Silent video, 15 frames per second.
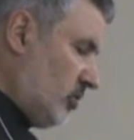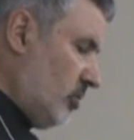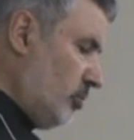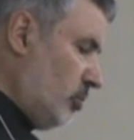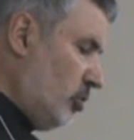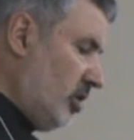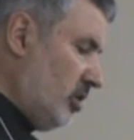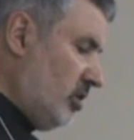
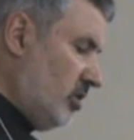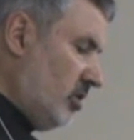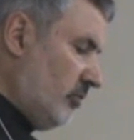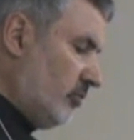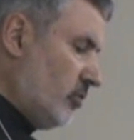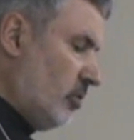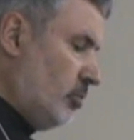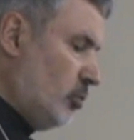community
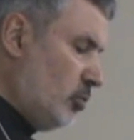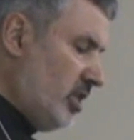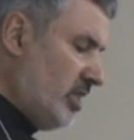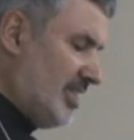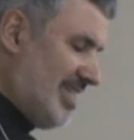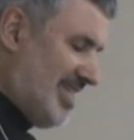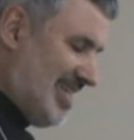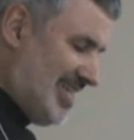of
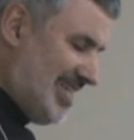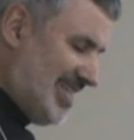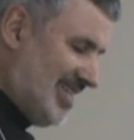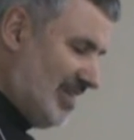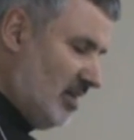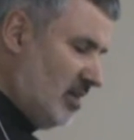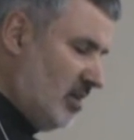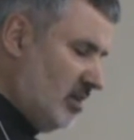
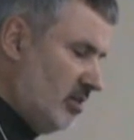communities